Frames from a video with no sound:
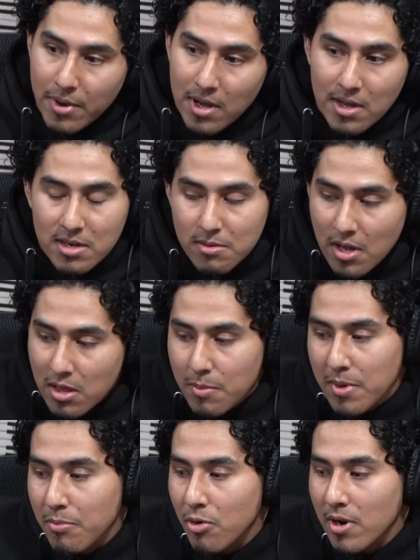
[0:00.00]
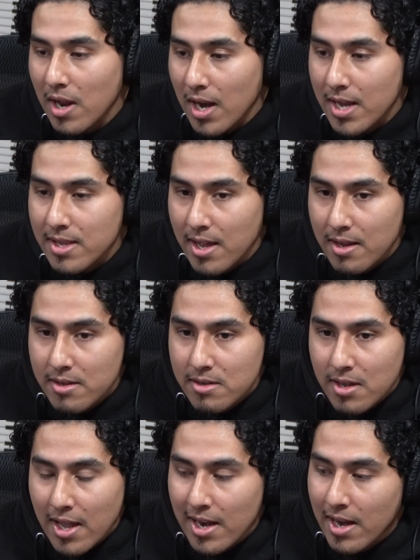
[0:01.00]
But other people are not like that.
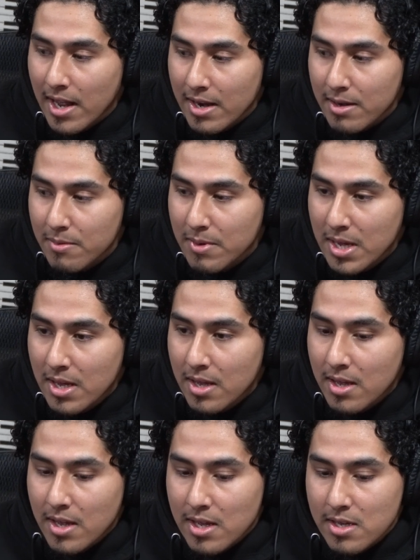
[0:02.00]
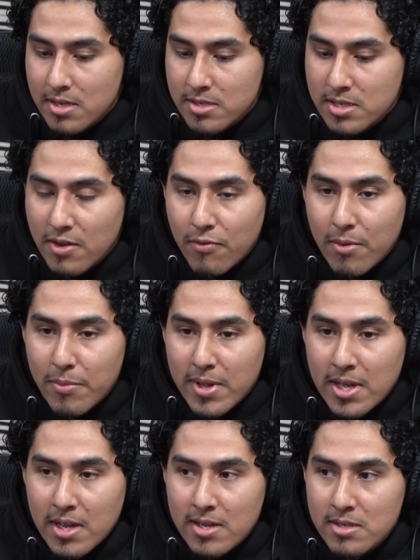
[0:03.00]
And it's different
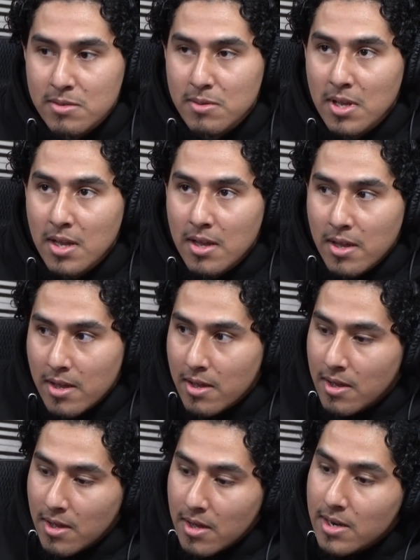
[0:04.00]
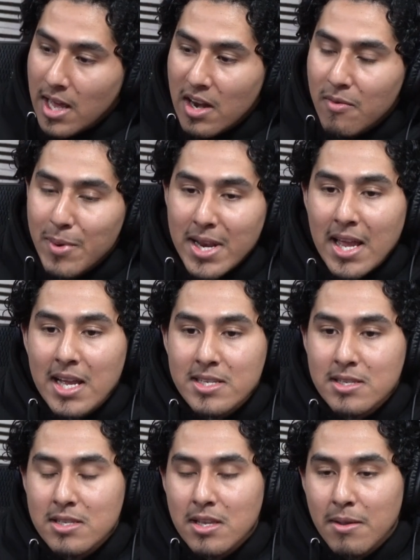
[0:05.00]
because not everybody
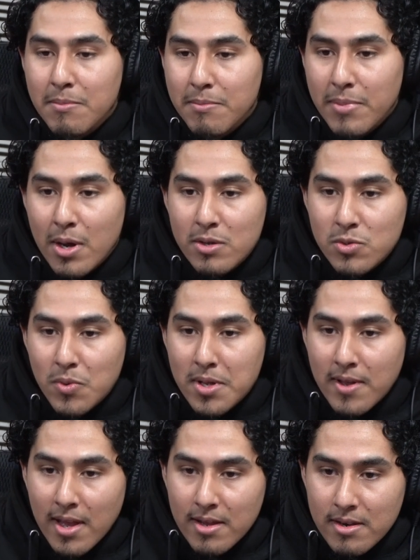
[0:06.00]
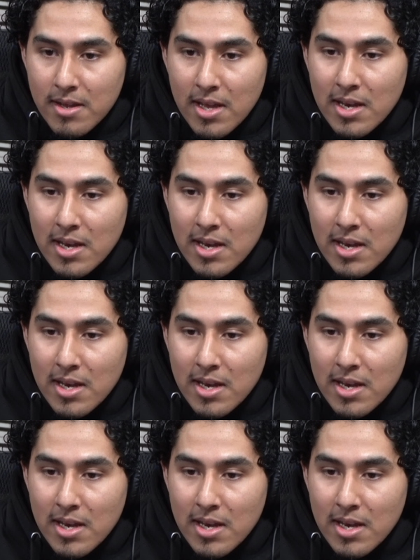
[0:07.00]
has the same parents we had.